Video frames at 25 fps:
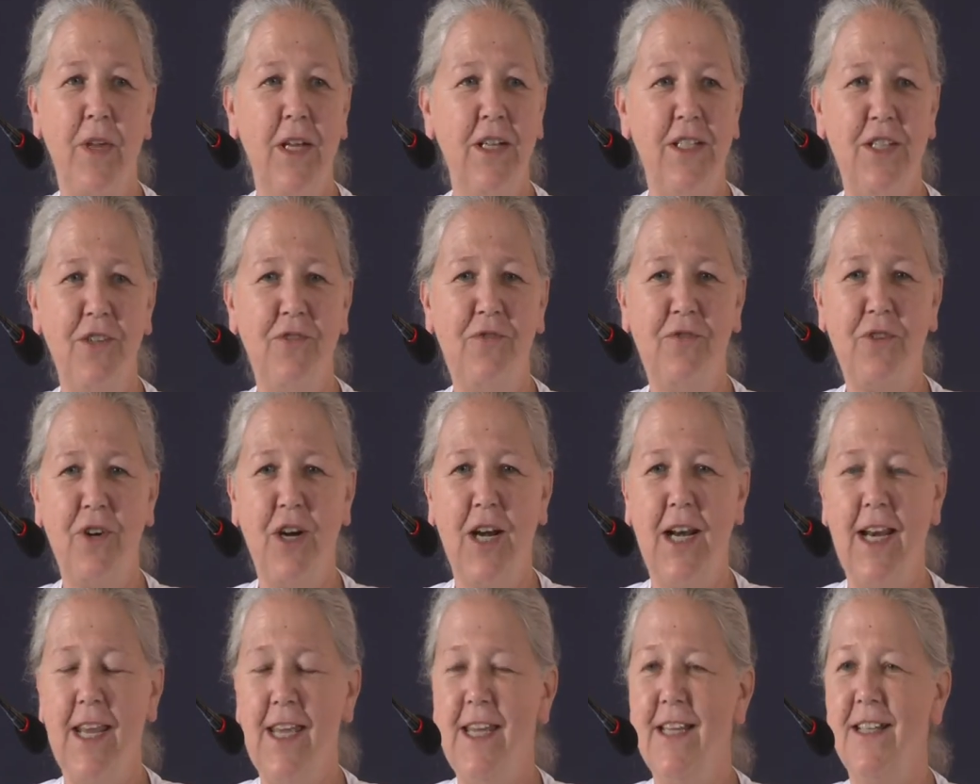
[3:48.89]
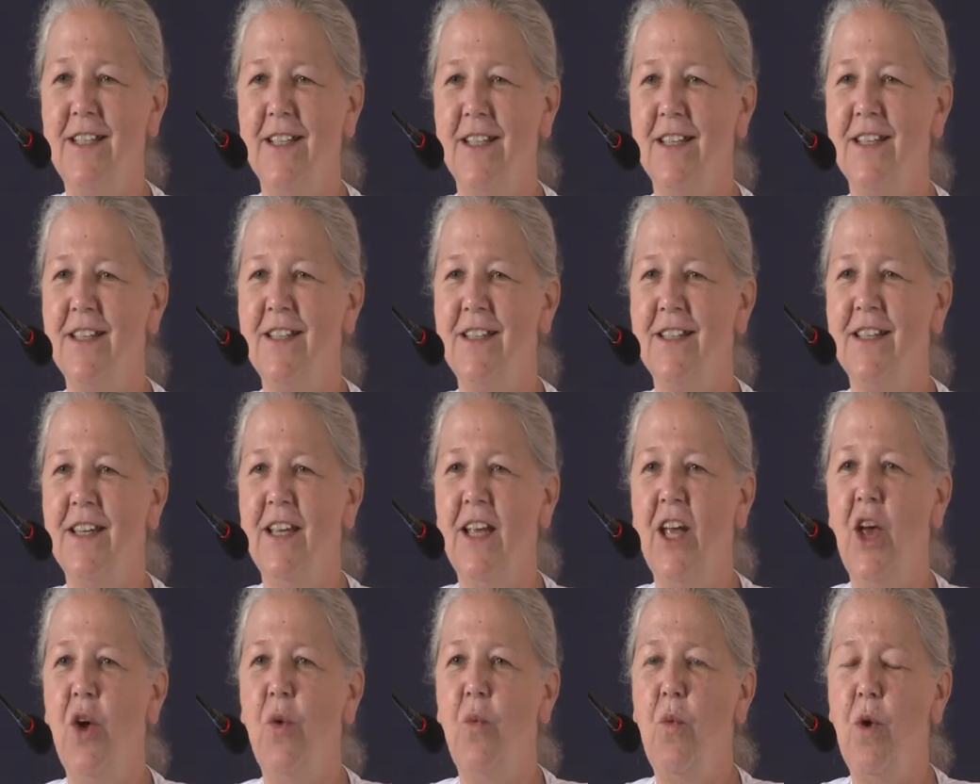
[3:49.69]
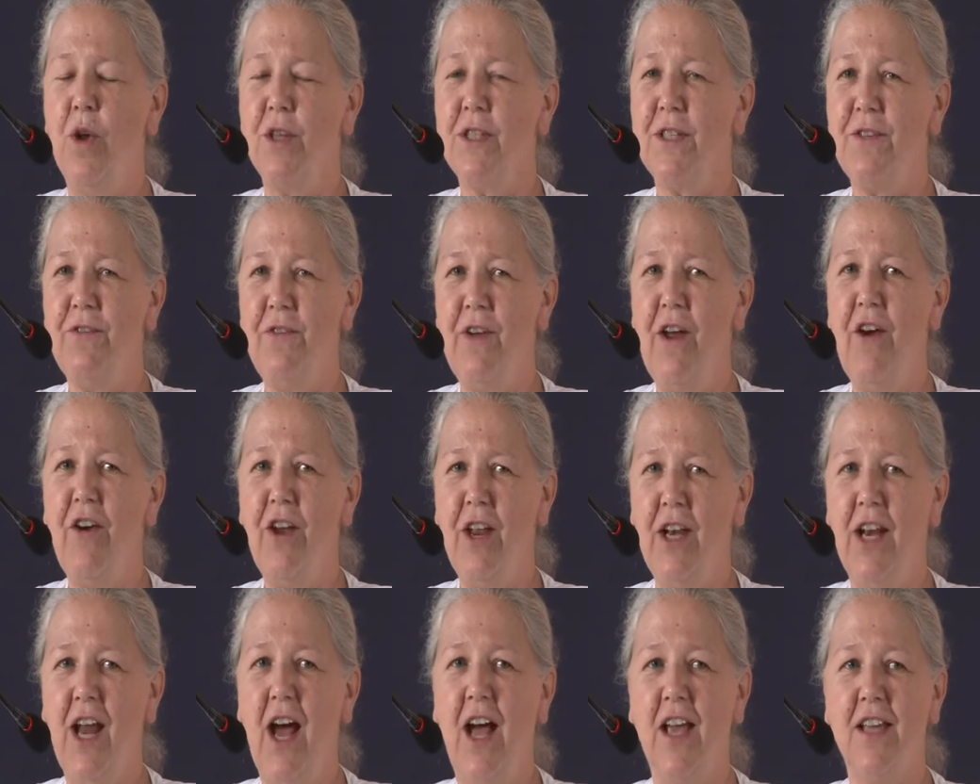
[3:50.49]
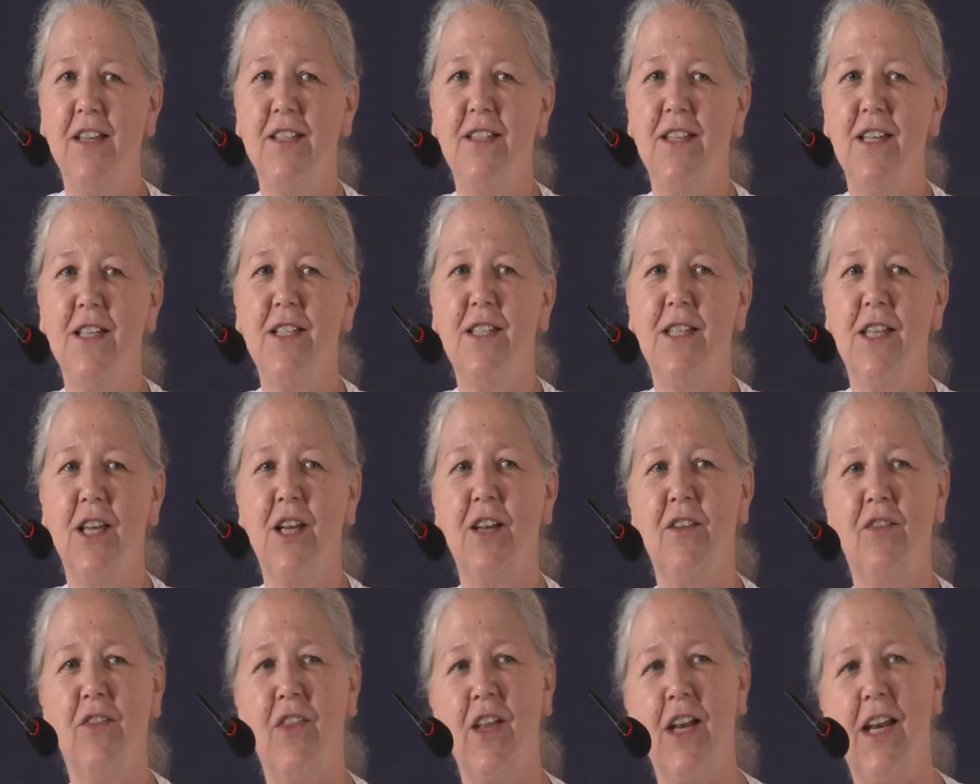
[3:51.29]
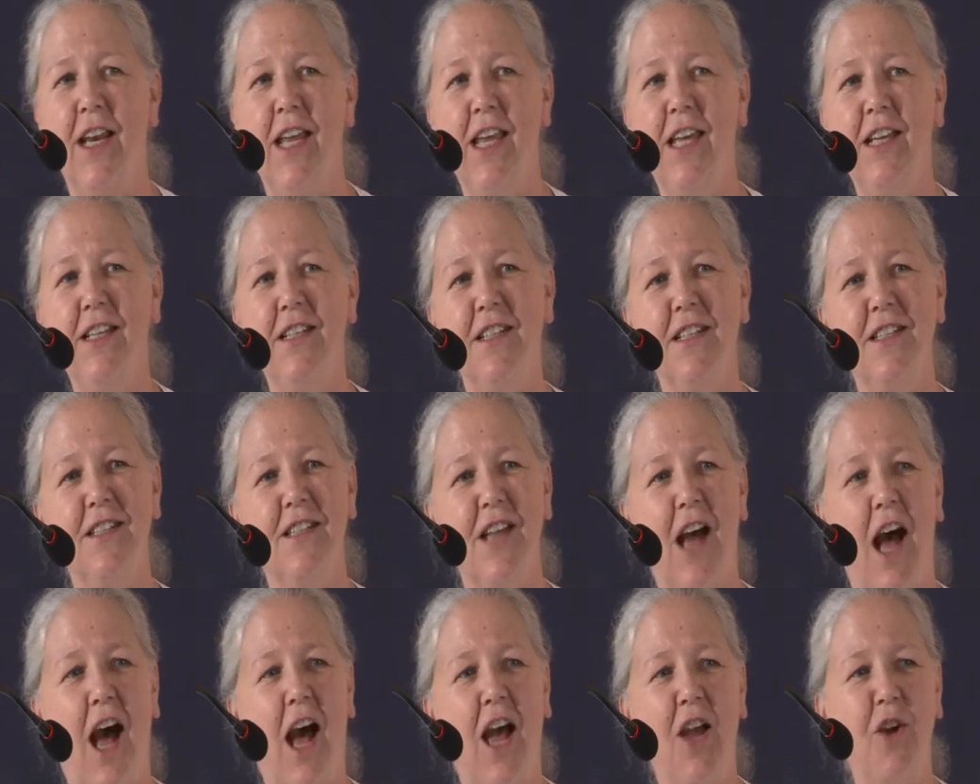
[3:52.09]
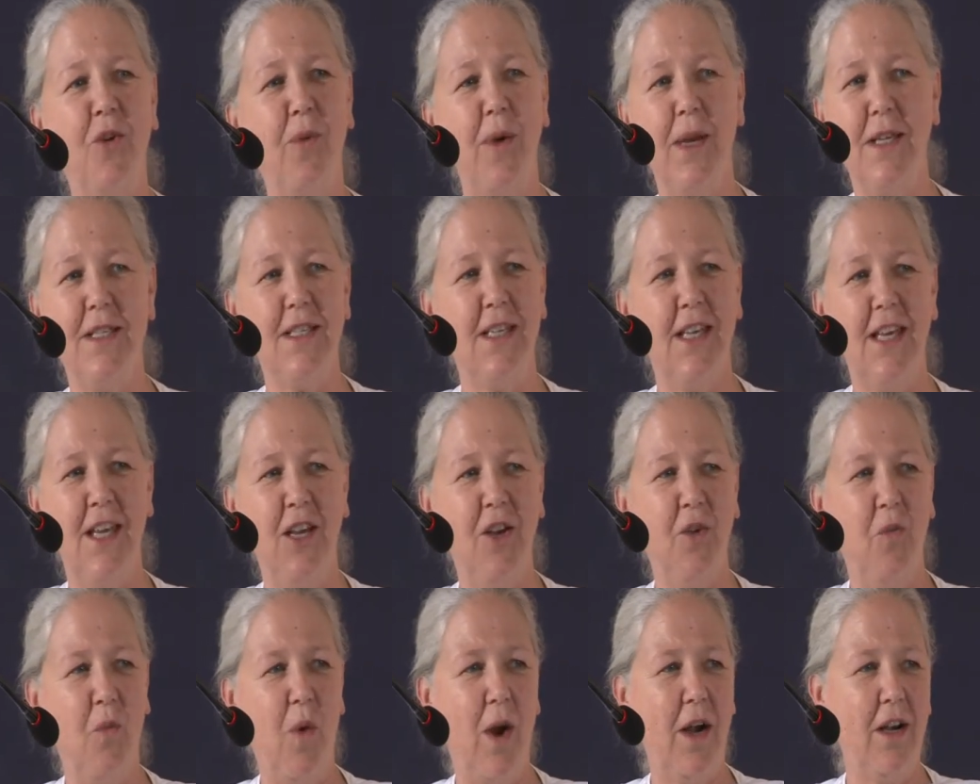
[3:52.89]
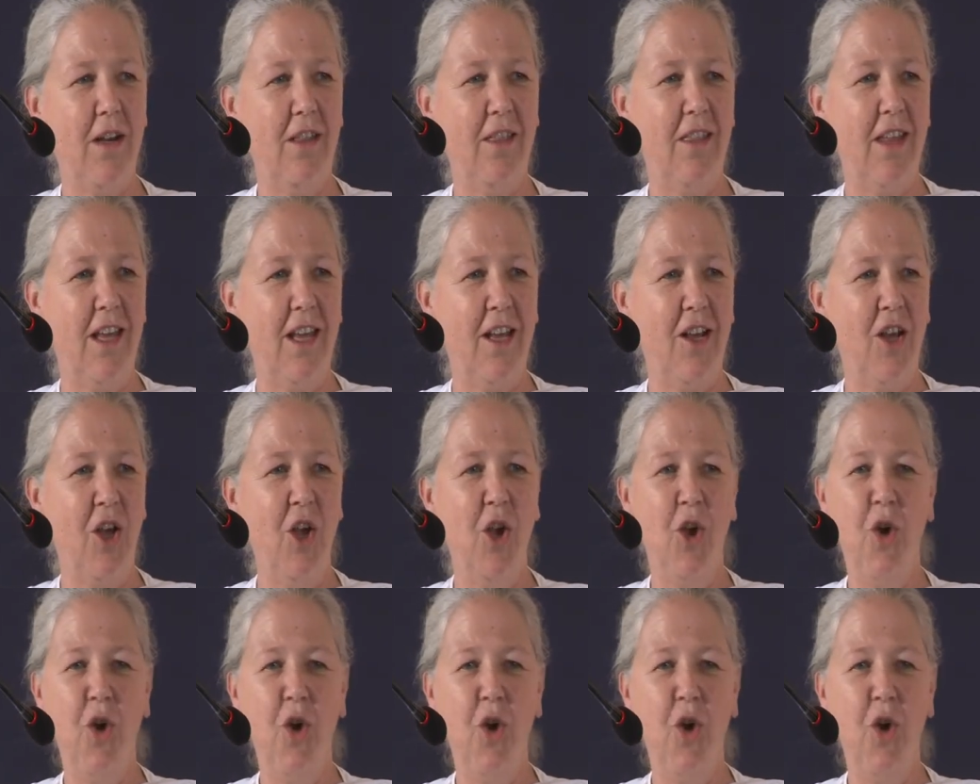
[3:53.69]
different leaders, what's very nice is that the leaders, I always hear one thing: